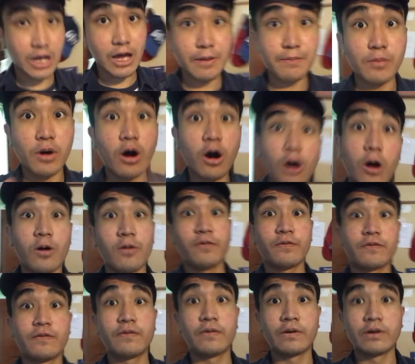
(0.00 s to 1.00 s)
I'm
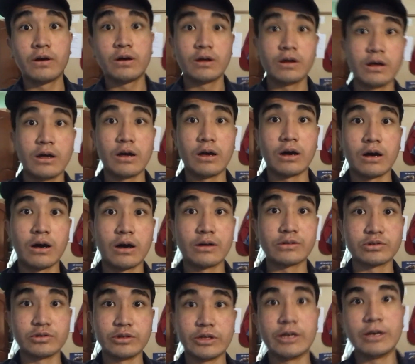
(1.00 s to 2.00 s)
off
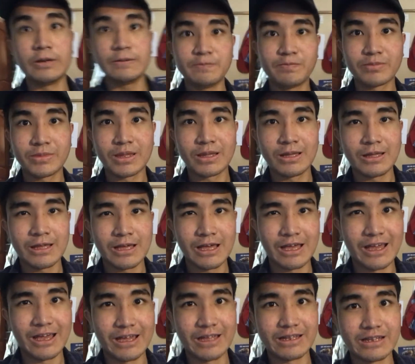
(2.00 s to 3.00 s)
today,
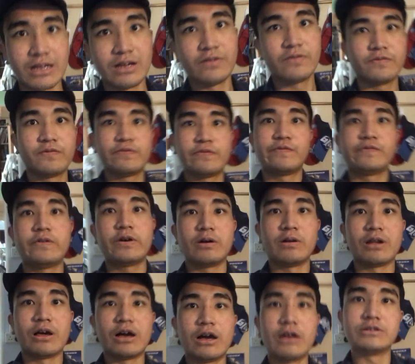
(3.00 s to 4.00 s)
and I
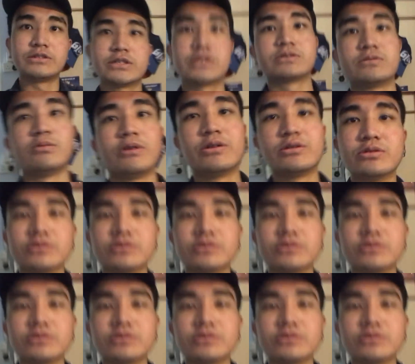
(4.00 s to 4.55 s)
felt like I just want